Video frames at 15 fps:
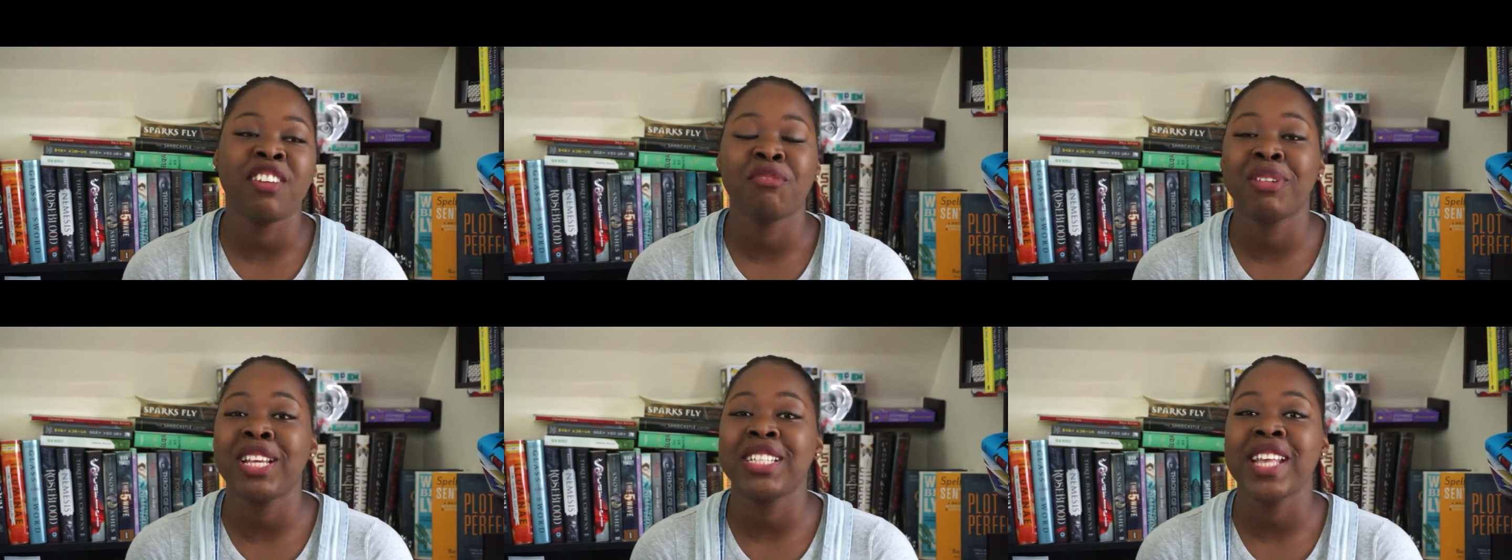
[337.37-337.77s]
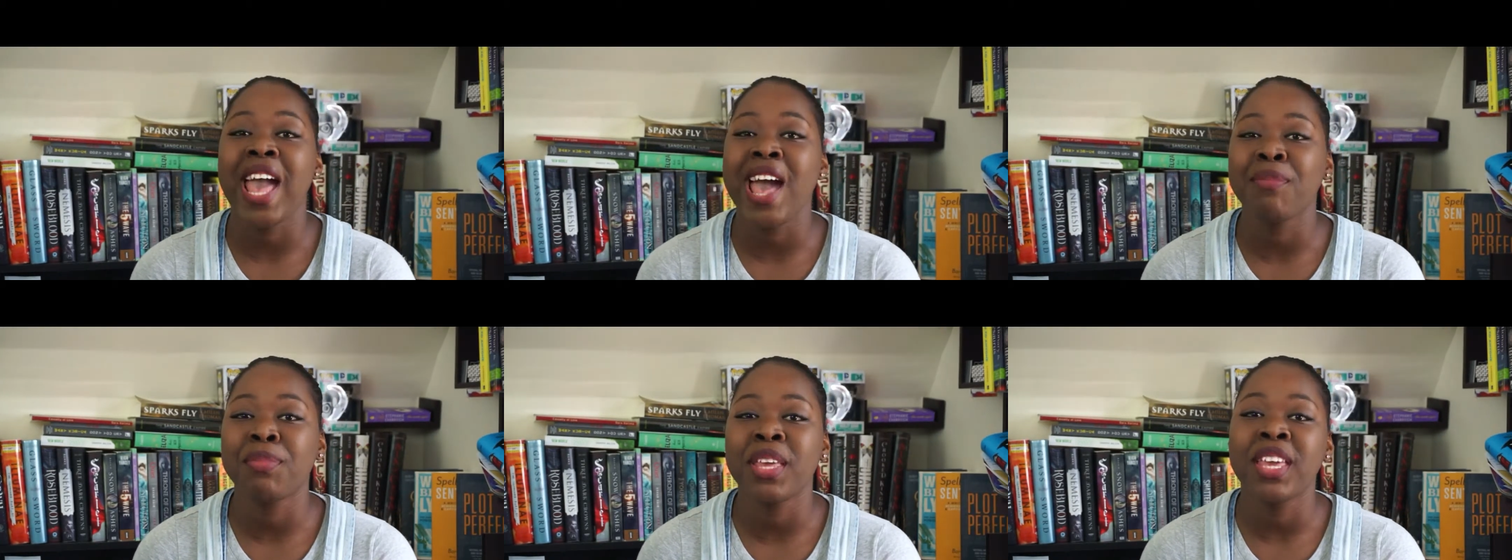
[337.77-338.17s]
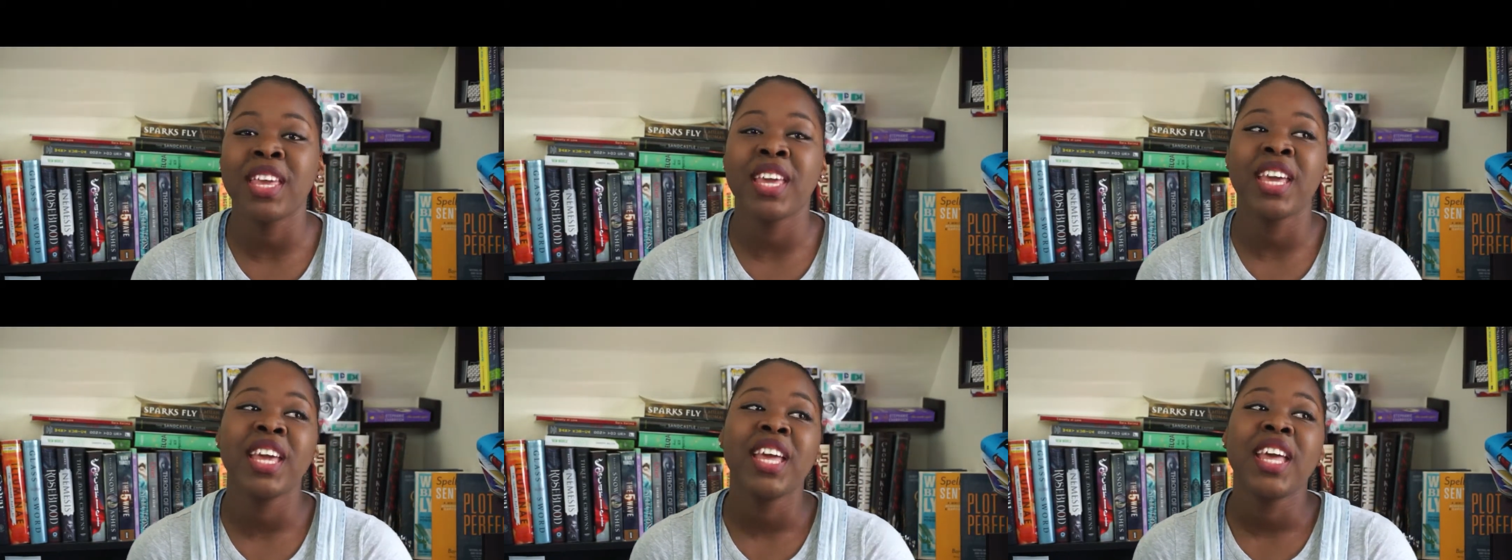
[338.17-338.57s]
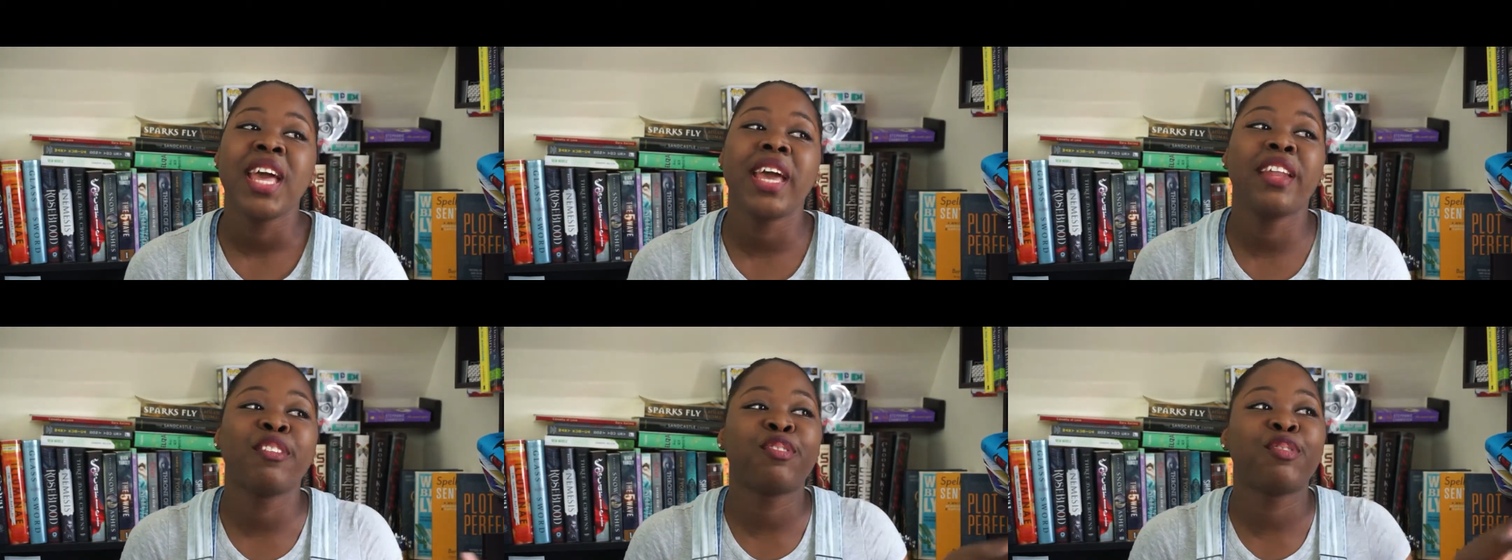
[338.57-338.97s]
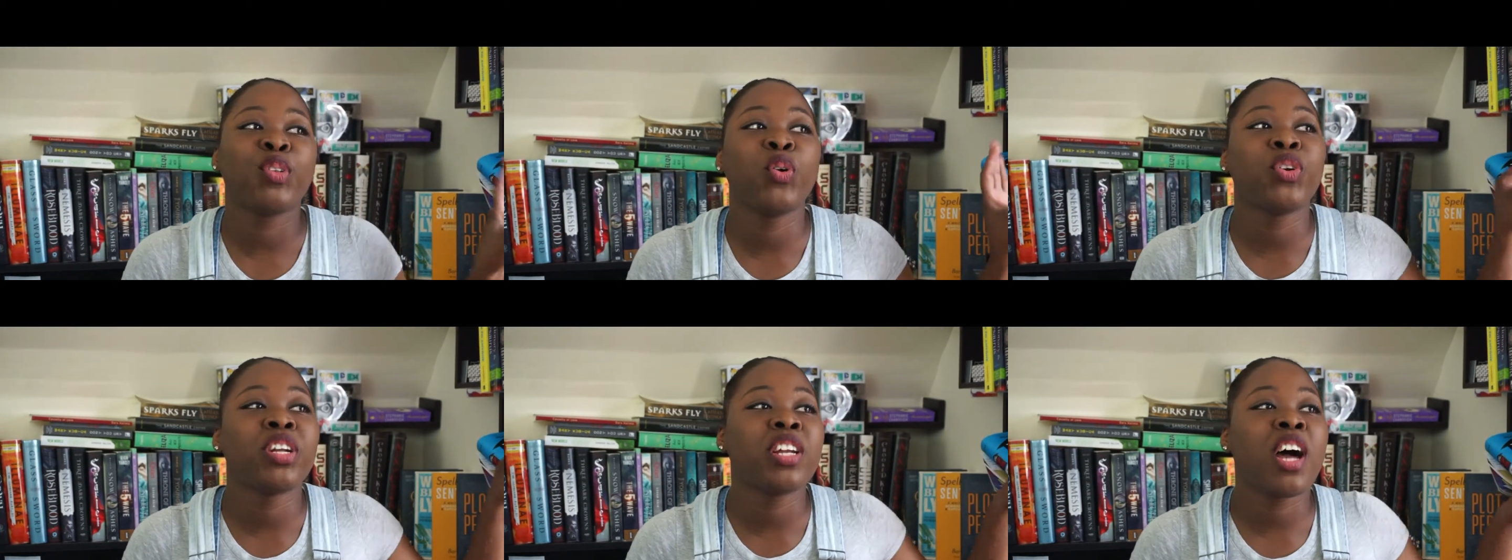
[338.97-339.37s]
everybody's happy and
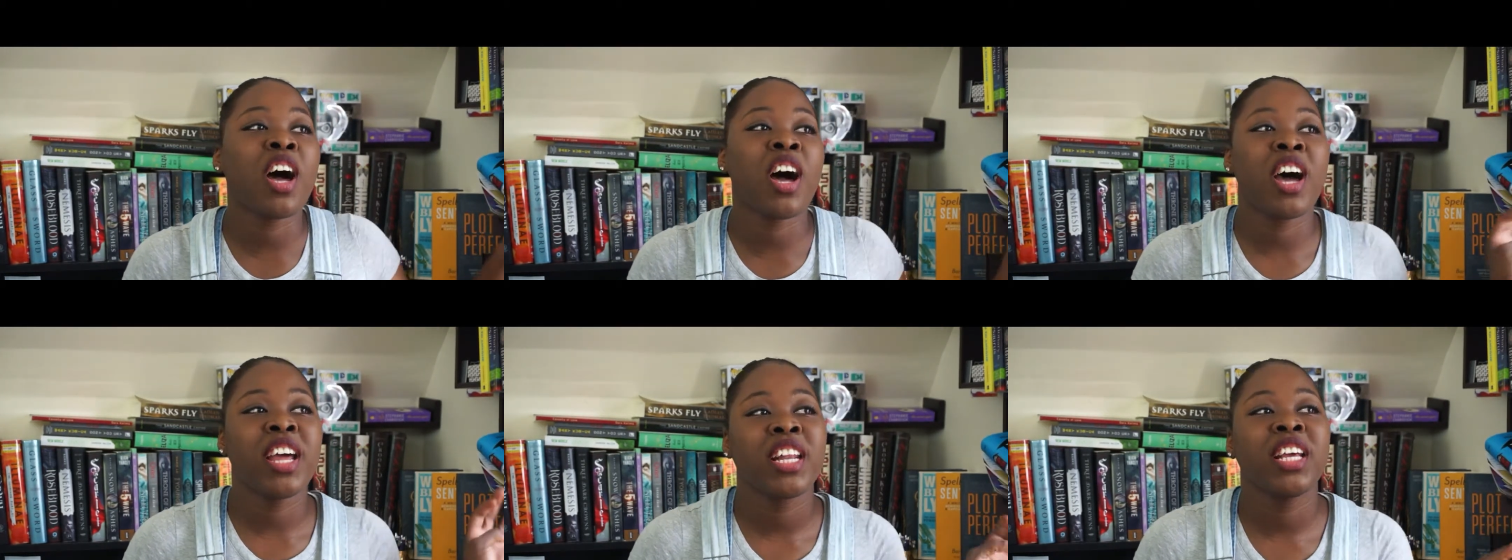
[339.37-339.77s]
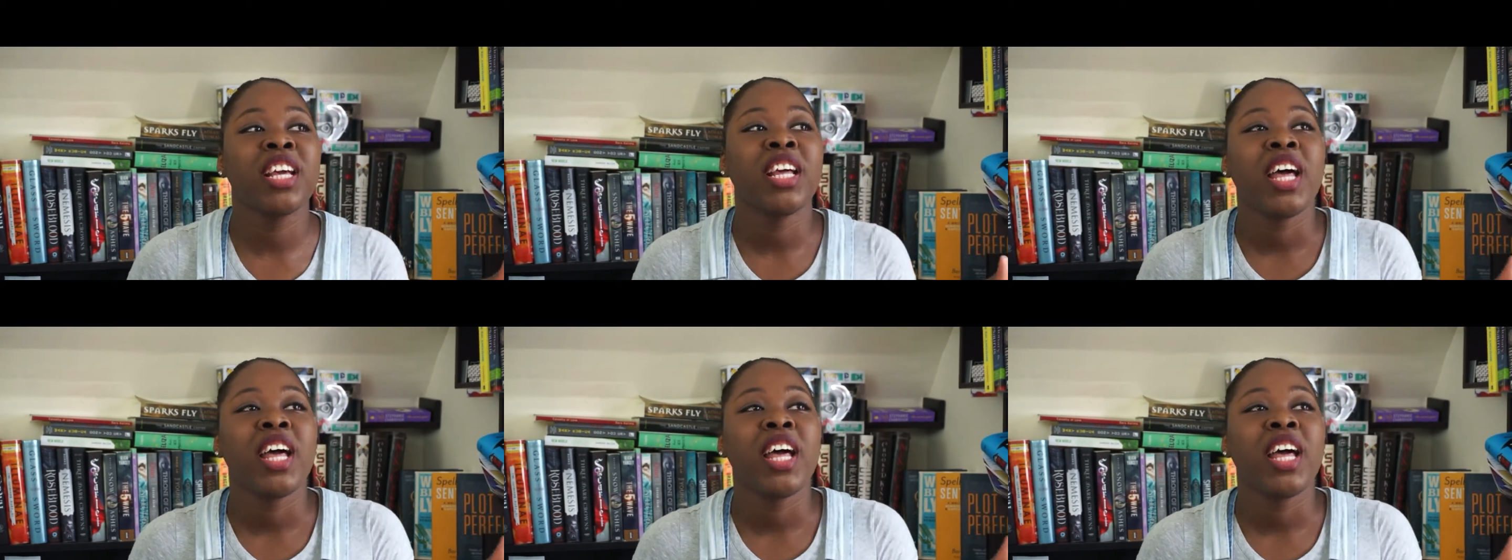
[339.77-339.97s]
floating on.